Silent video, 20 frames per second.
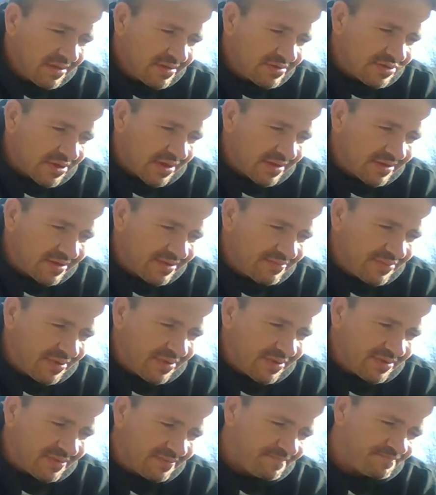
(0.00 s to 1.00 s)
Jacob
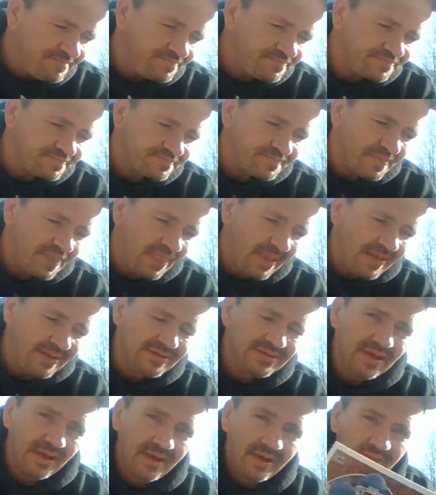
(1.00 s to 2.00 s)

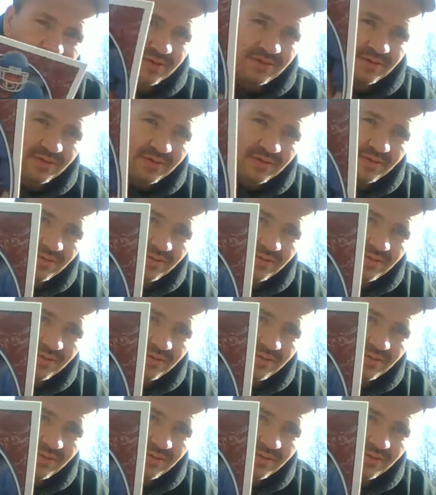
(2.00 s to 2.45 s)
Tamme